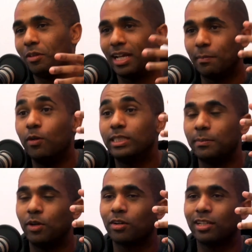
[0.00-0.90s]
like
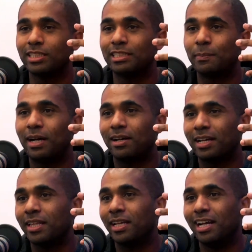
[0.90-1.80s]
multimodal is it's about
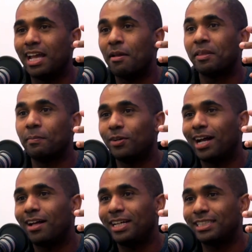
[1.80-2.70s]
kind of the
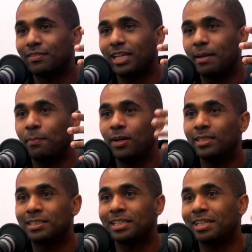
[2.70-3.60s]
modalities of the
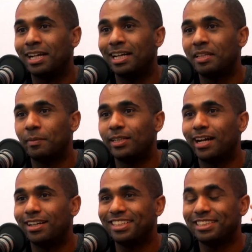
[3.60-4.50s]
inputs to the
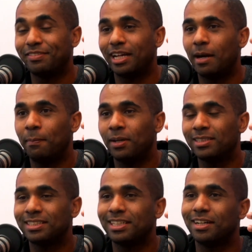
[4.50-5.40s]
modalities of the
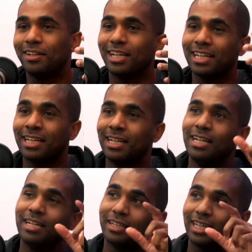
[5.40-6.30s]
outputs, you know, like
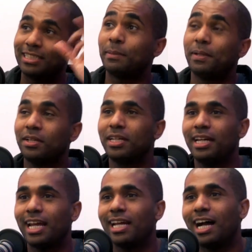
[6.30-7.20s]

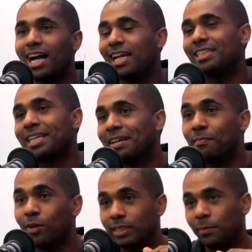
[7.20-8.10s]
Stability AI is kind of
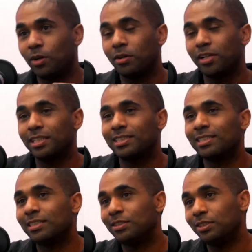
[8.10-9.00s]
multimodal in the
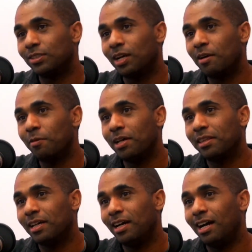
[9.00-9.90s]
sense that you start
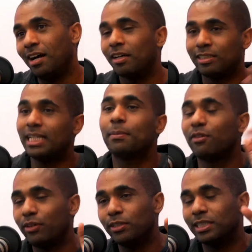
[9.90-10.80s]
with, or Stable
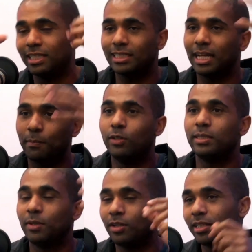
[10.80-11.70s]
Diffusion is like
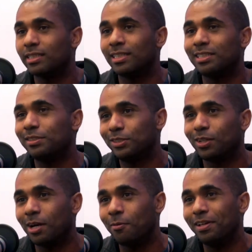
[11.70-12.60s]
multimodal in the sense that you
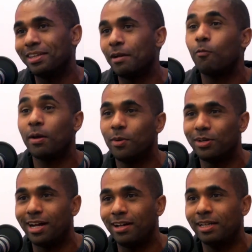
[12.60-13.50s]
start with like one
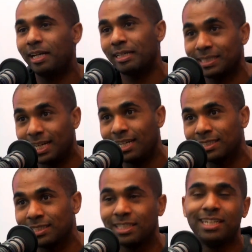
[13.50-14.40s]
modality,
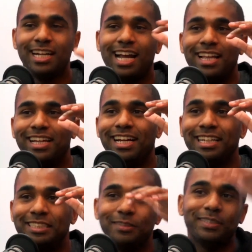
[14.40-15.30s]
text, and
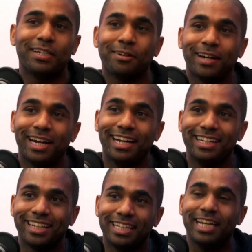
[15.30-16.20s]
then you generate
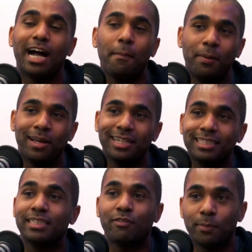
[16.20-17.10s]
like the output is a
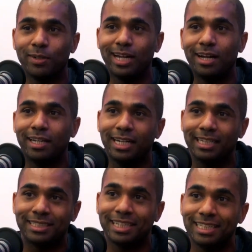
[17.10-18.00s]
different modality.
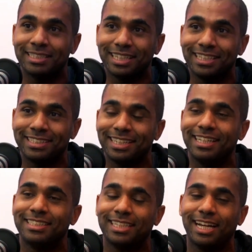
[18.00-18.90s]
It's
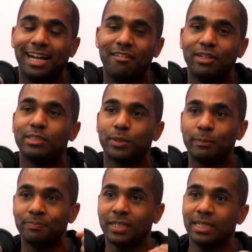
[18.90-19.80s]
visual.
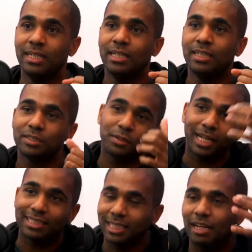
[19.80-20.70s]
So
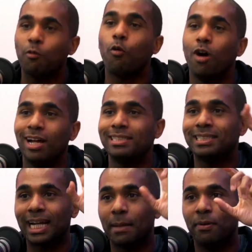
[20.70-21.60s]
that's like one
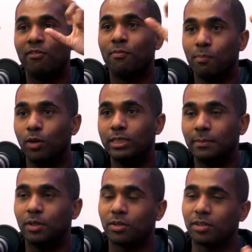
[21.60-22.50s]
type of
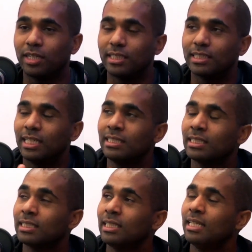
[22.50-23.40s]
multimodal in a
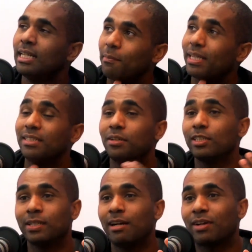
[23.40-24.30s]
sense, but then you
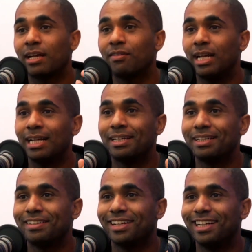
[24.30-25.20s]
also have kind of like
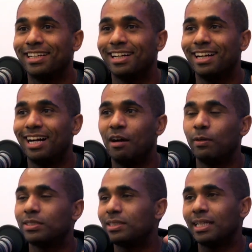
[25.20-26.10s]

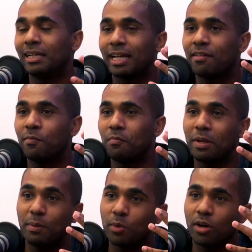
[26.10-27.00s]
what you see in kind of
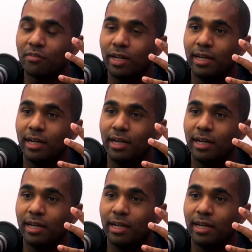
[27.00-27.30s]
maybe more of